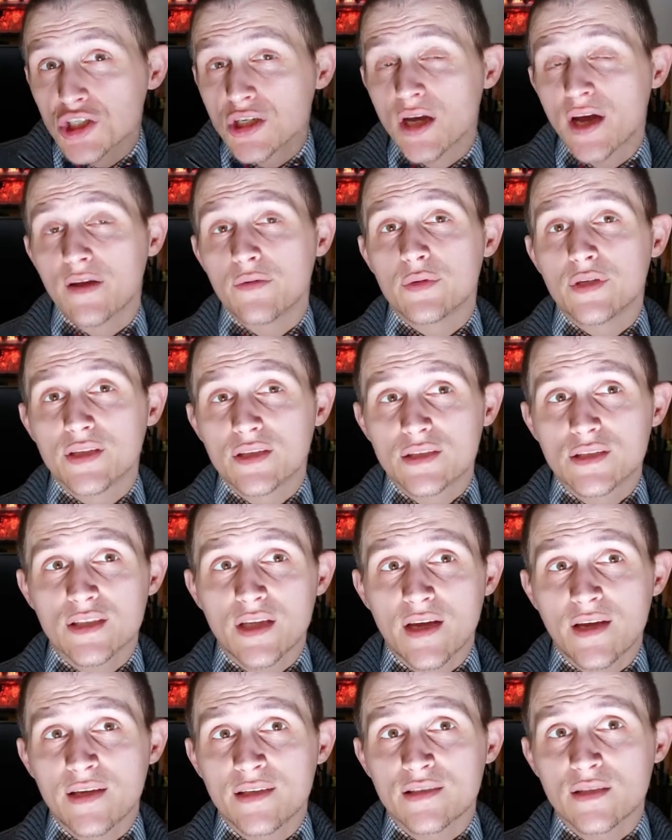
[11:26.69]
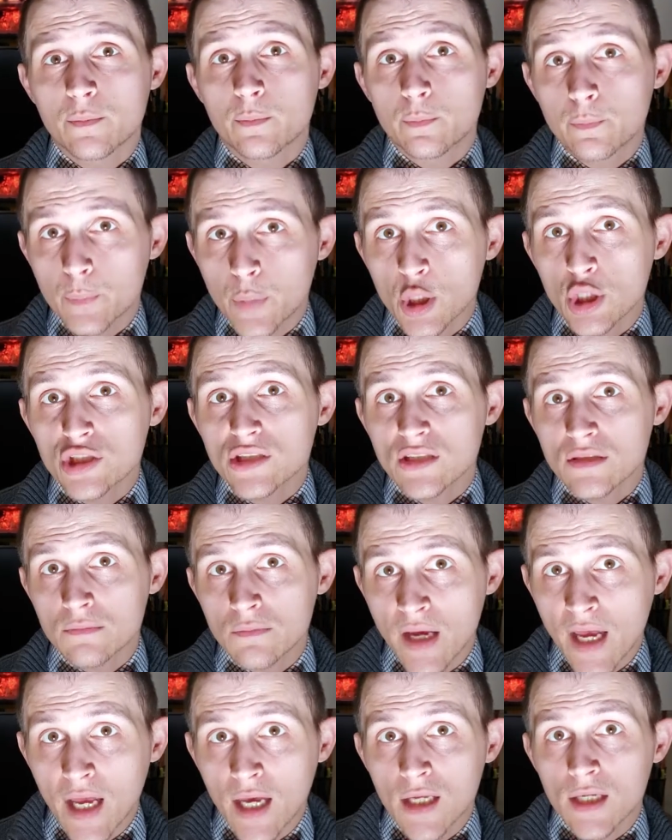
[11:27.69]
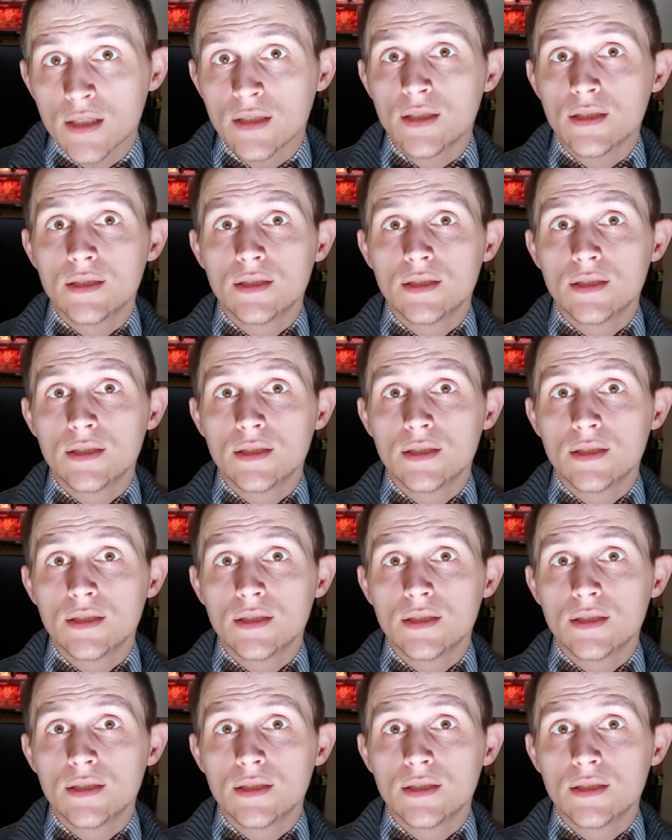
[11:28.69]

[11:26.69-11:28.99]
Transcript: I would say he's a person man.